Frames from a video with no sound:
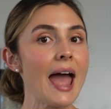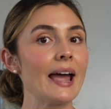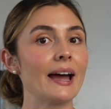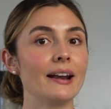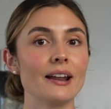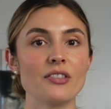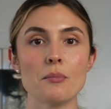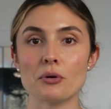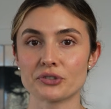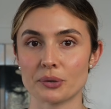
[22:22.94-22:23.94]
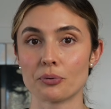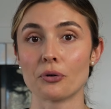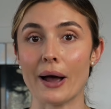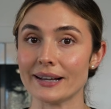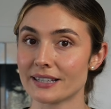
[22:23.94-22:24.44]
And the most
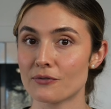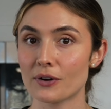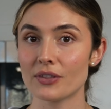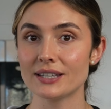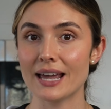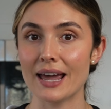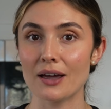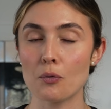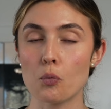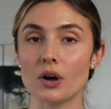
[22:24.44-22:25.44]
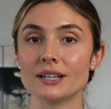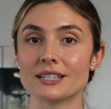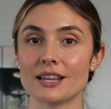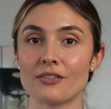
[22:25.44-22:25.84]
surprising for the day was